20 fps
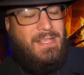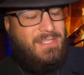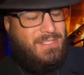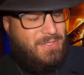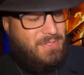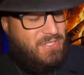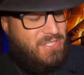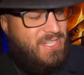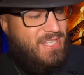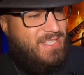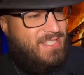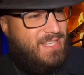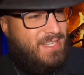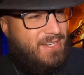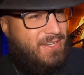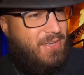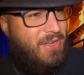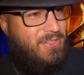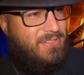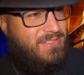So she's
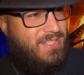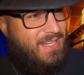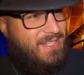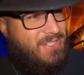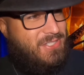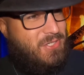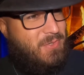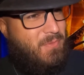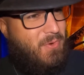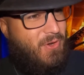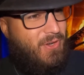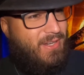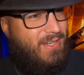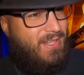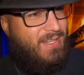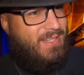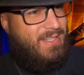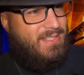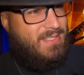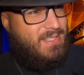gonna call Dexter Morgan
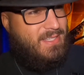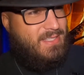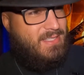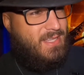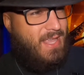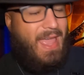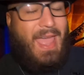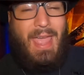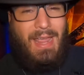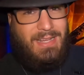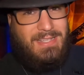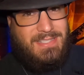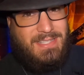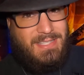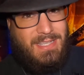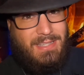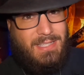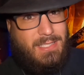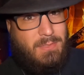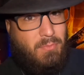in, his ex
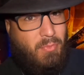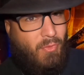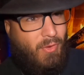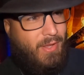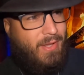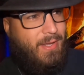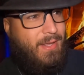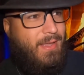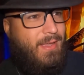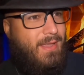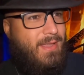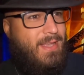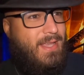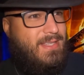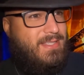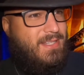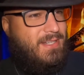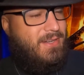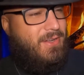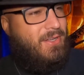at this point,
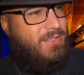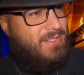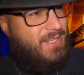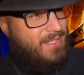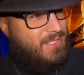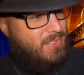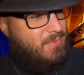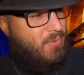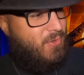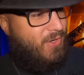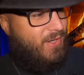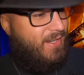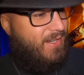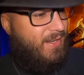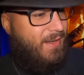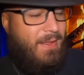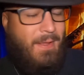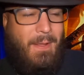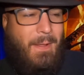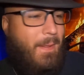is gonna call Dexter Morgan
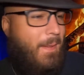in.